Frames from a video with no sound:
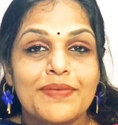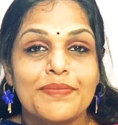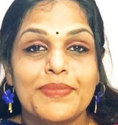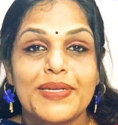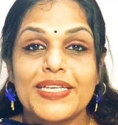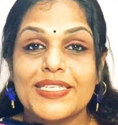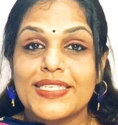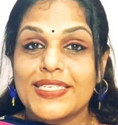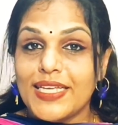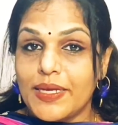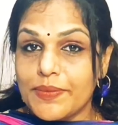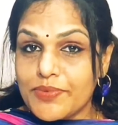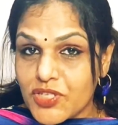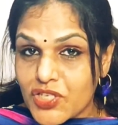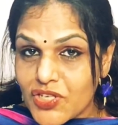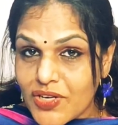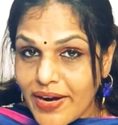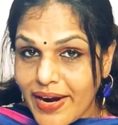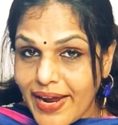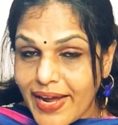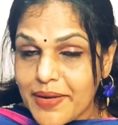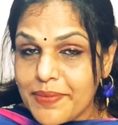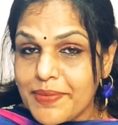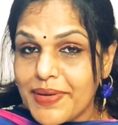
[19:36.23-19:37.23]
Please
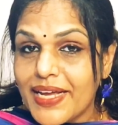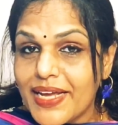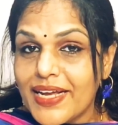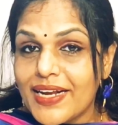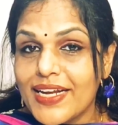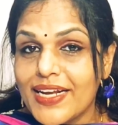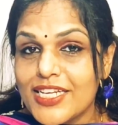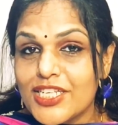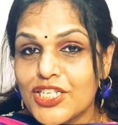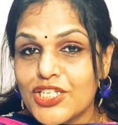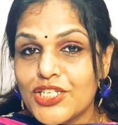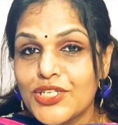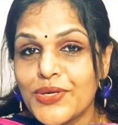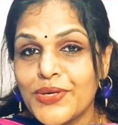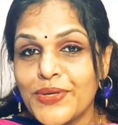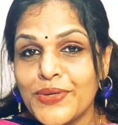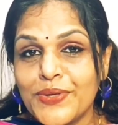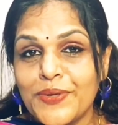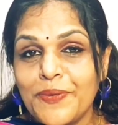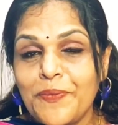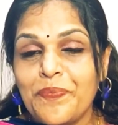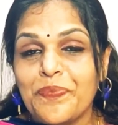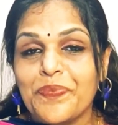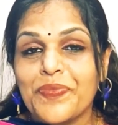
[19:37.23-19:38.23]
subscribe English Guru.